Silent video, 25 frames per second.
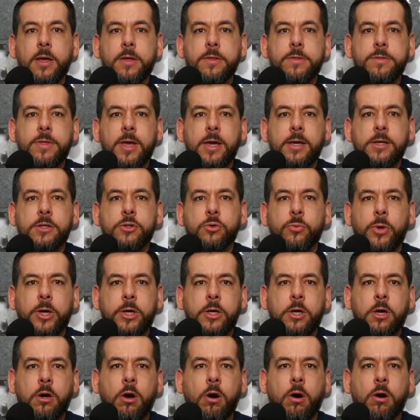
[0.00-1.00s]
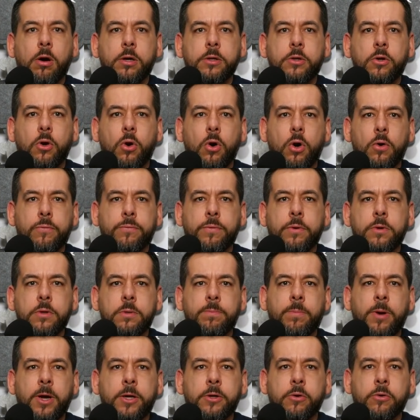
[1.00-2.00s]
Thanks to a card
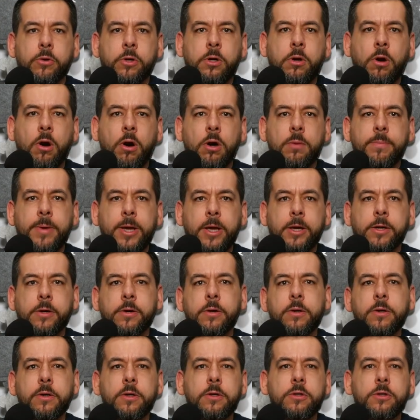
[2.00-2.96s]
offered by your car maker,